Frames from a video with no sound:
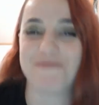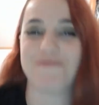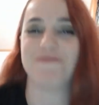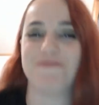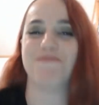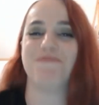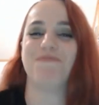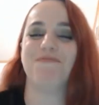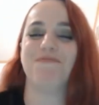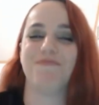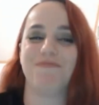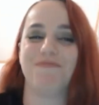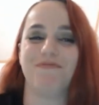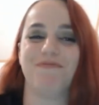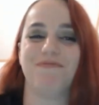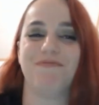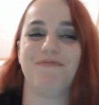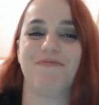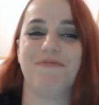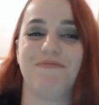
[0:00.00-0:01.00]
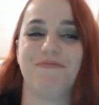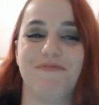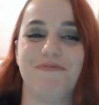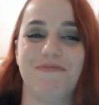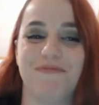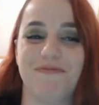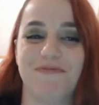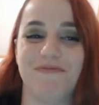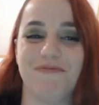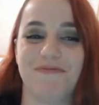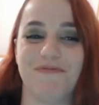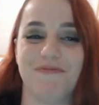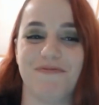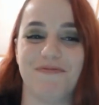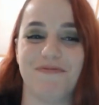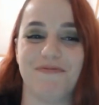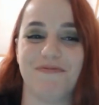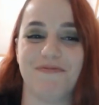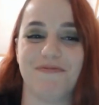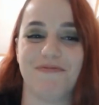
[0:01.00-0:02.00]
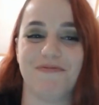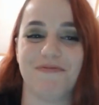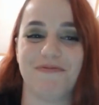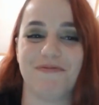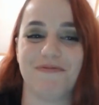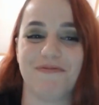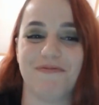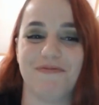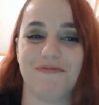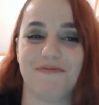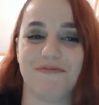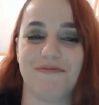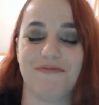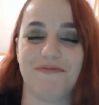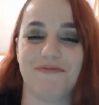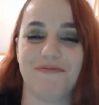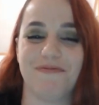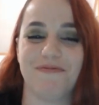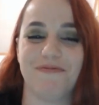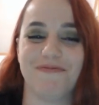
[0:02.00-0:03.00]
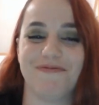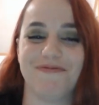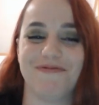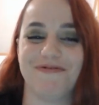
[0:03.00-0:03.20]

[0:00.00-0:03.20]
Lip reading: (silence)